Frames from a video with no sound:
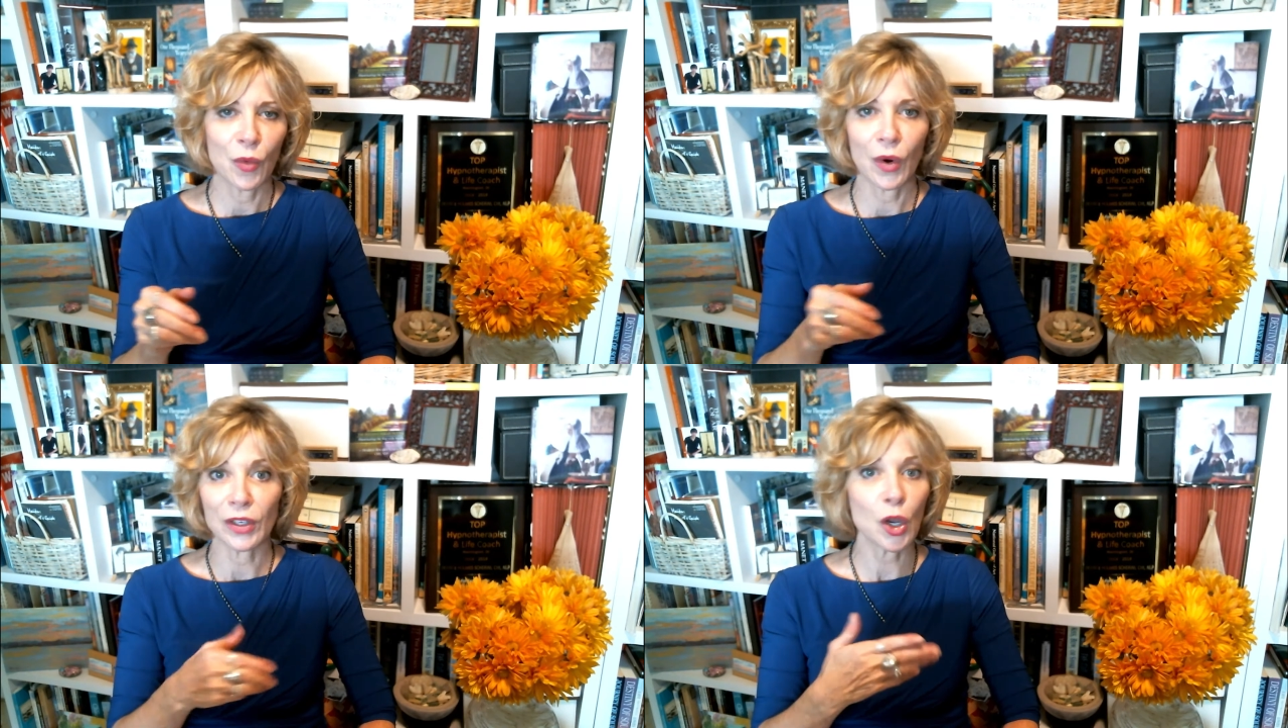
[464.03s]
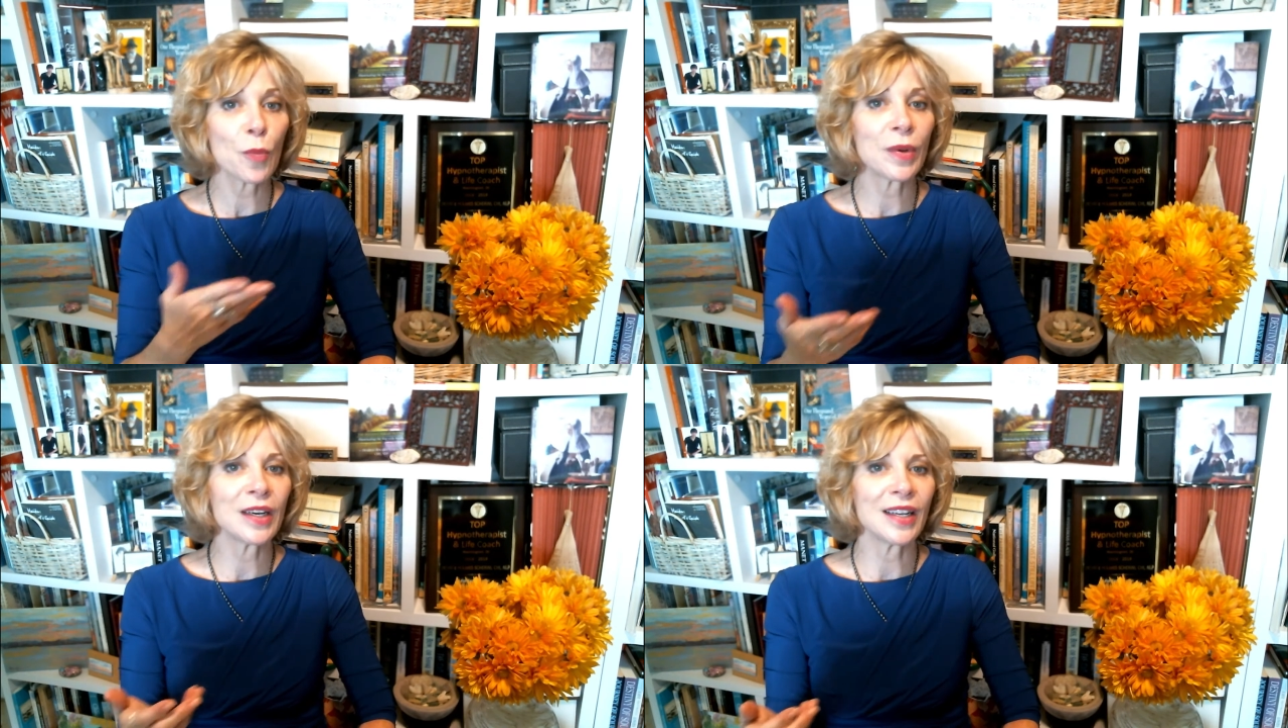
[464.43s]
Whereas
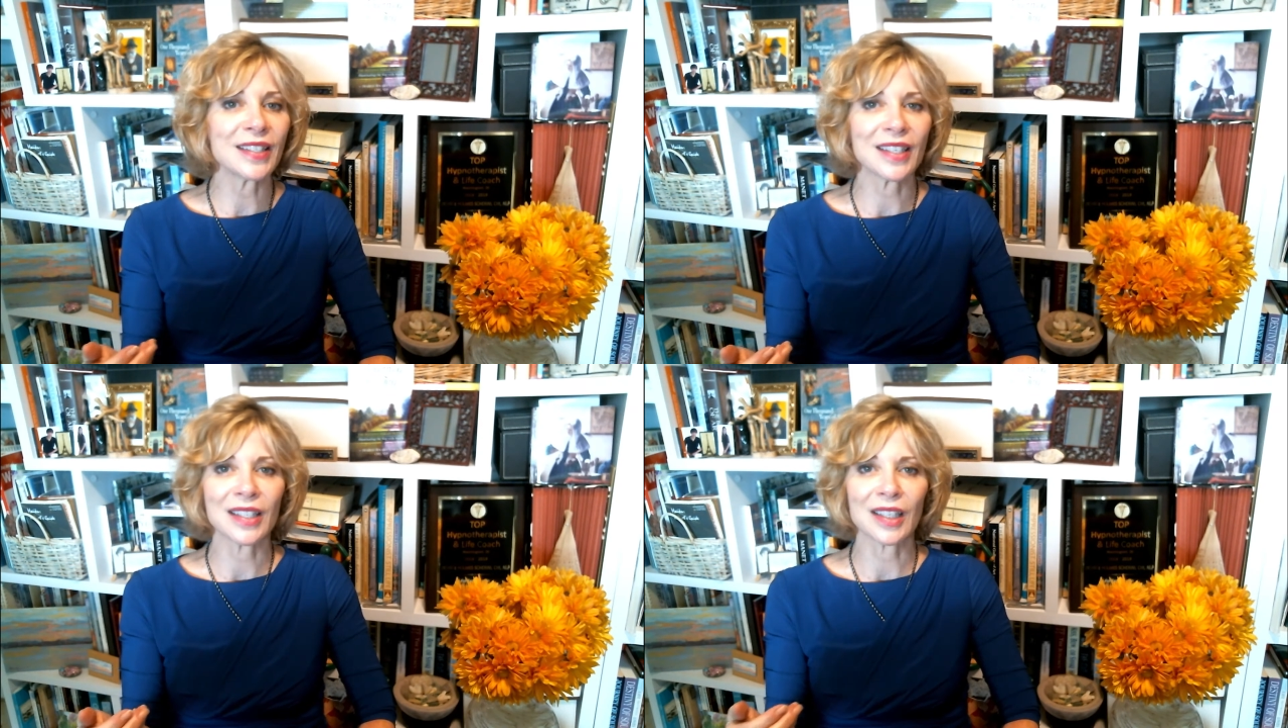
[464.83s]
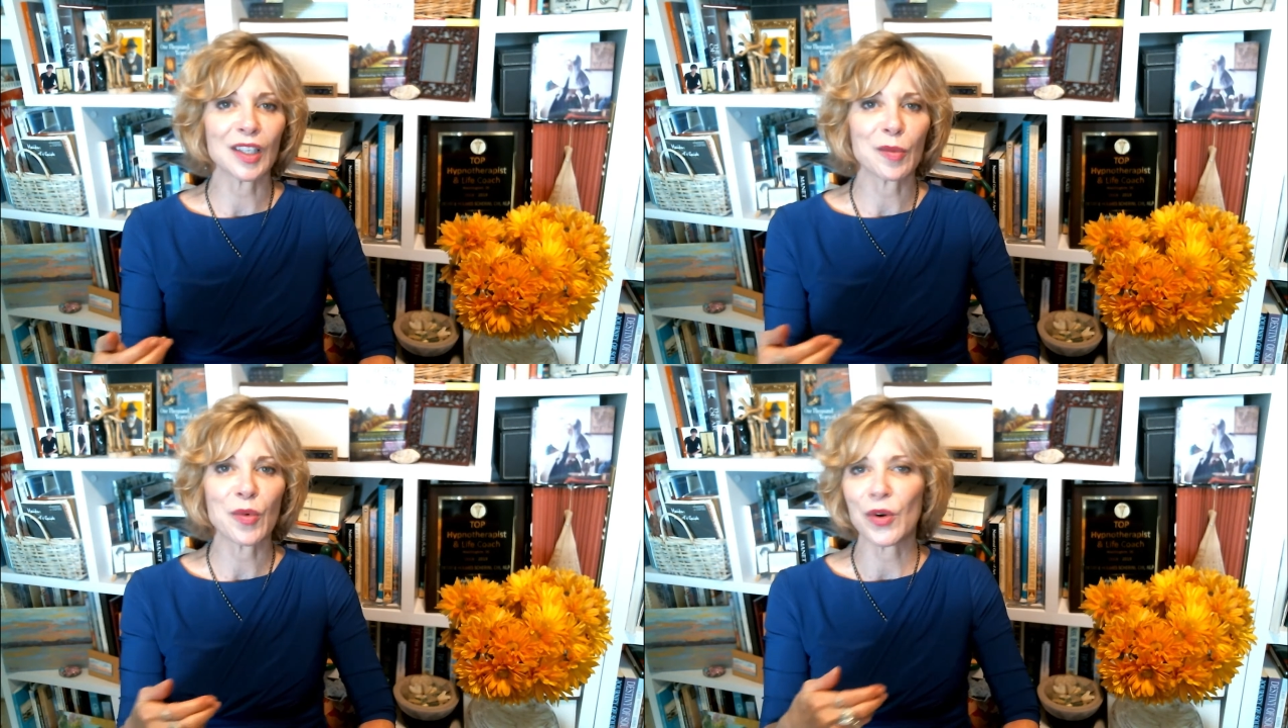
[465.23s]
openness is a
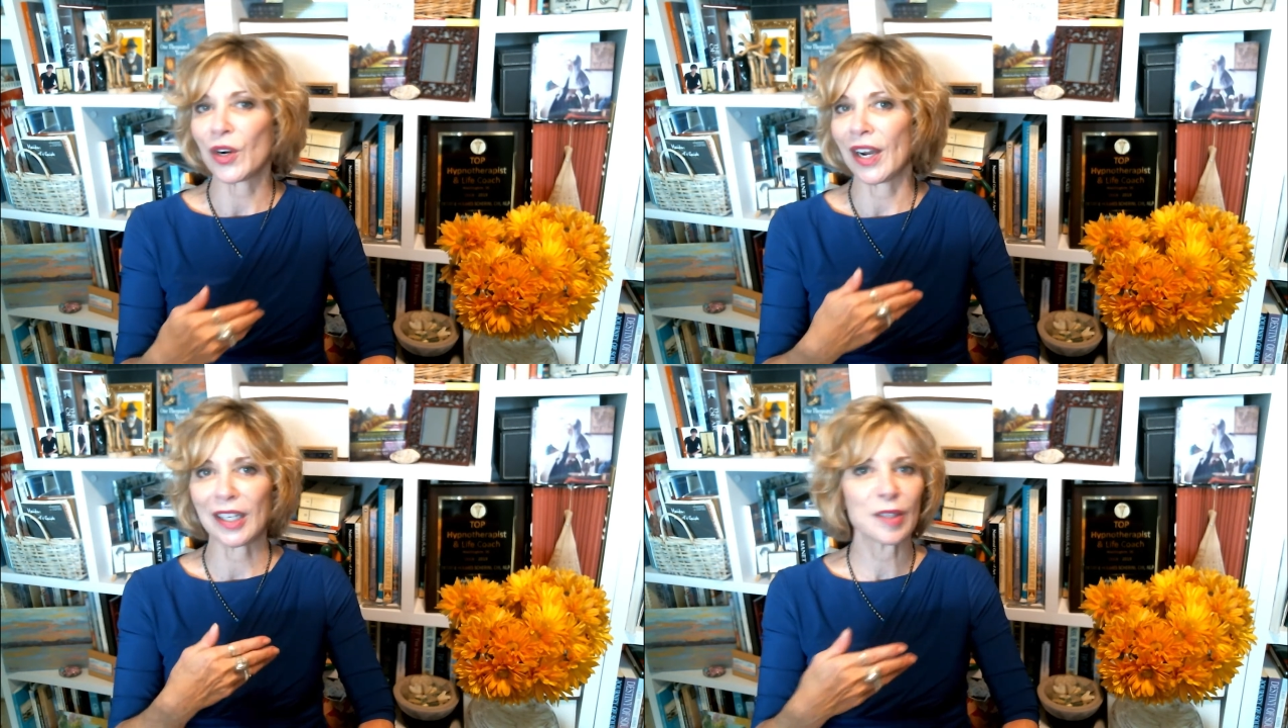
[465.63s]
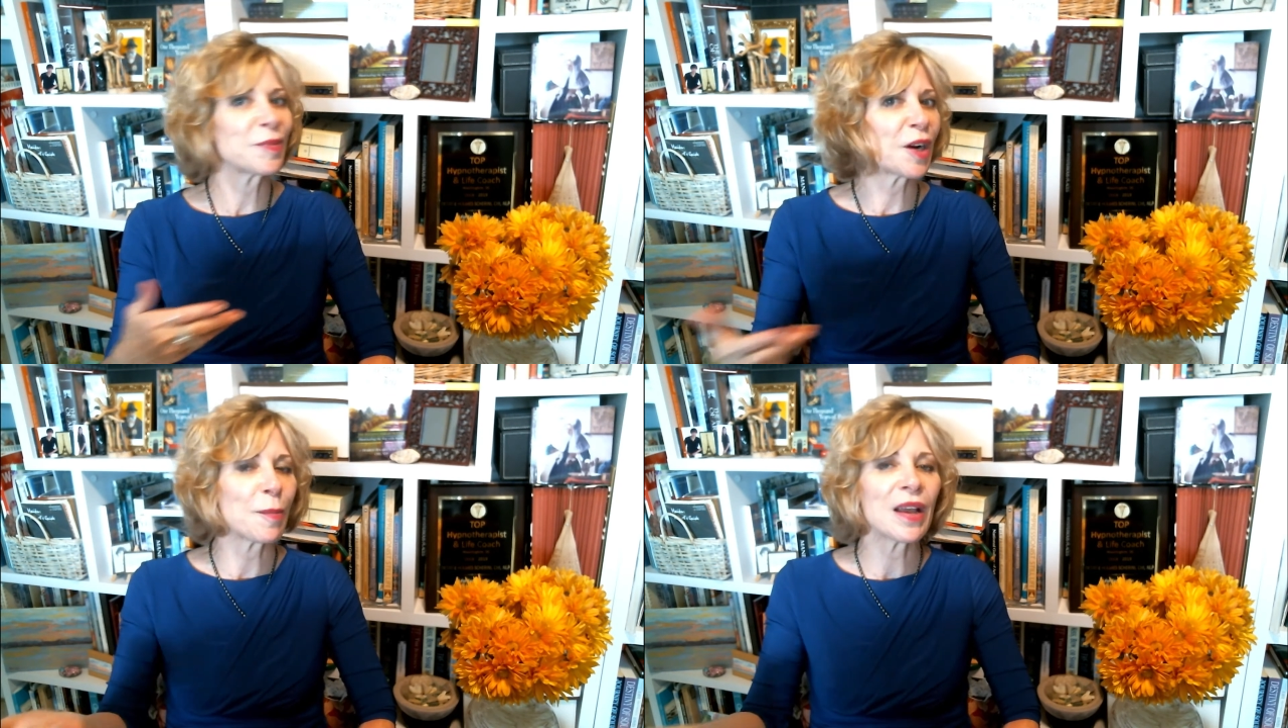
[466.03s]
little more
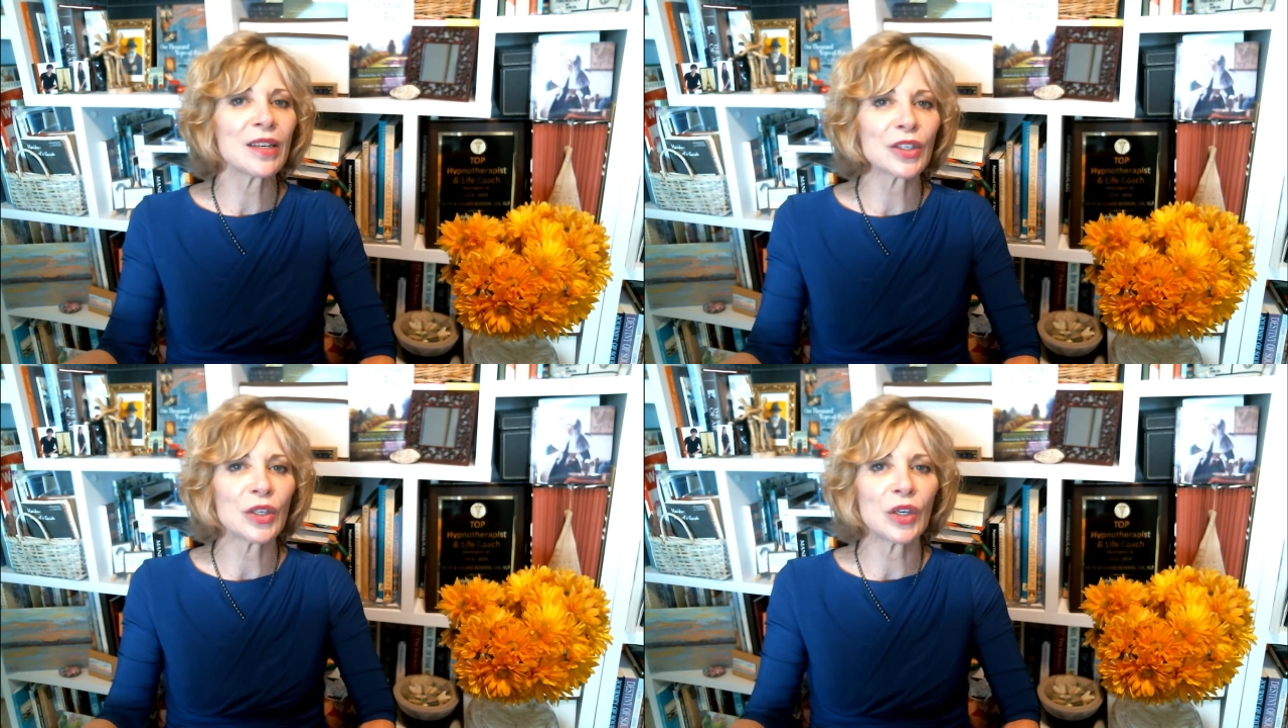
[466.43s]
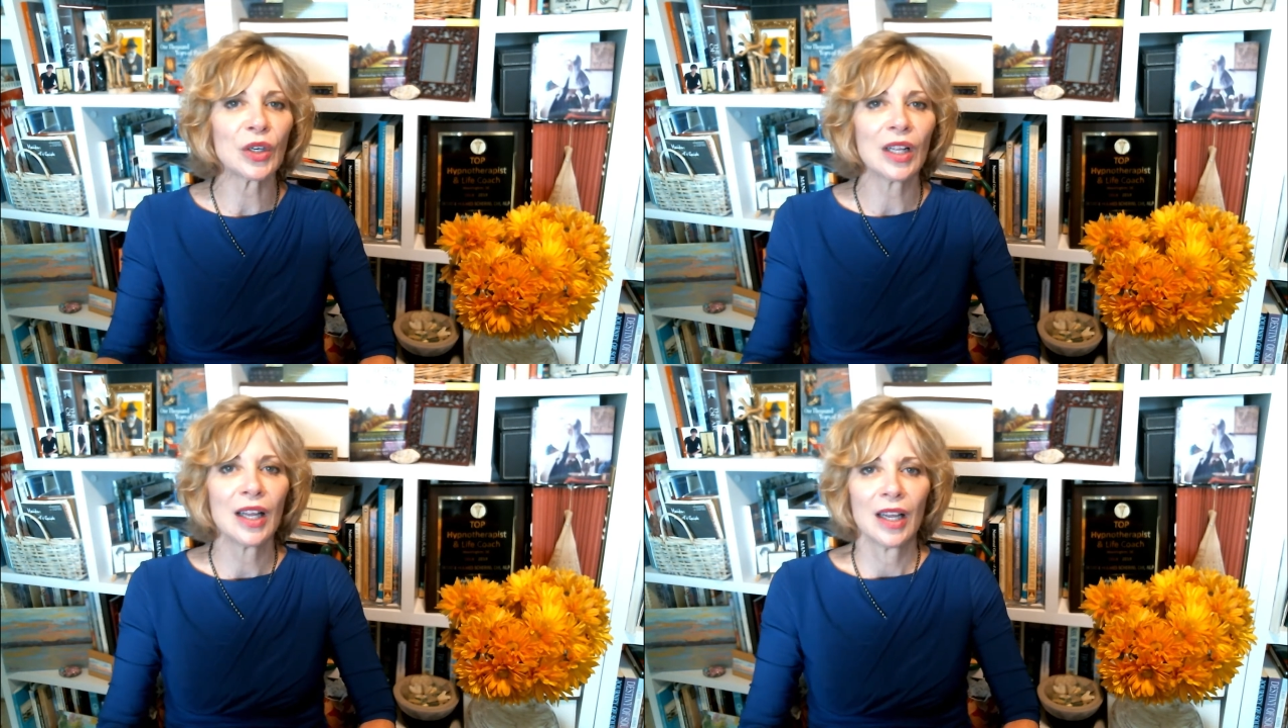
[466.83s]

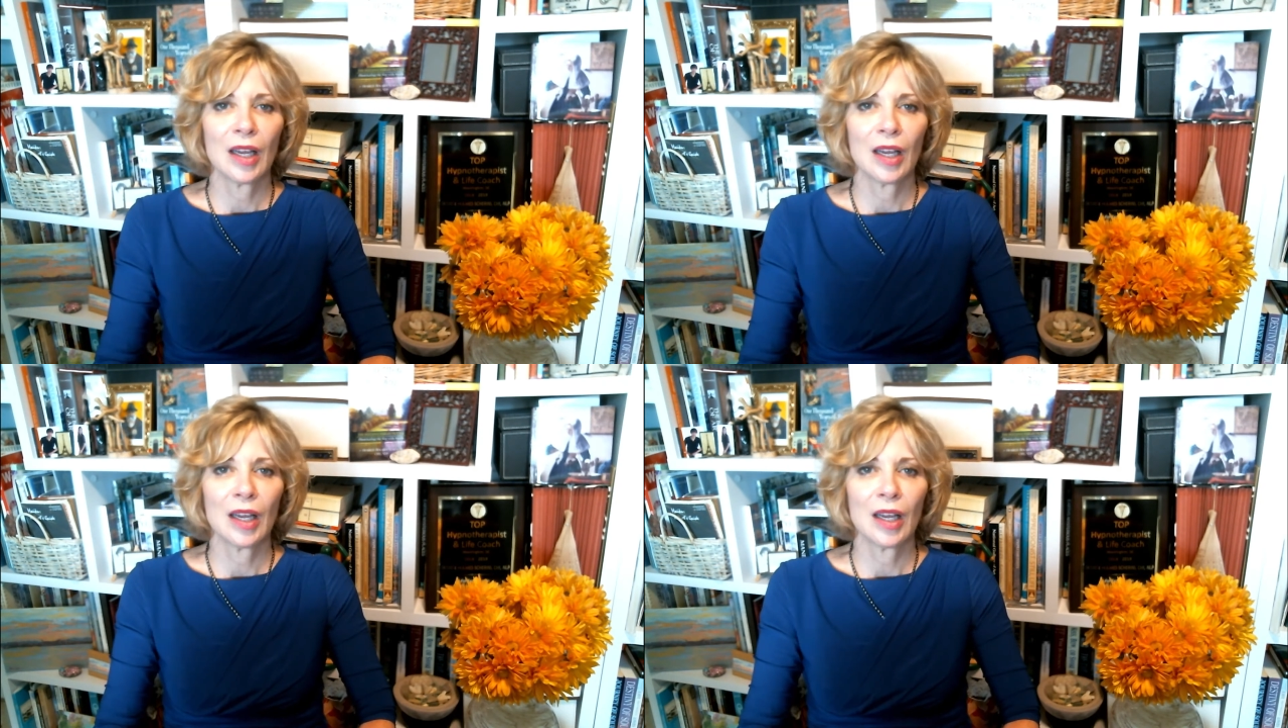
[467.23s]
experimental,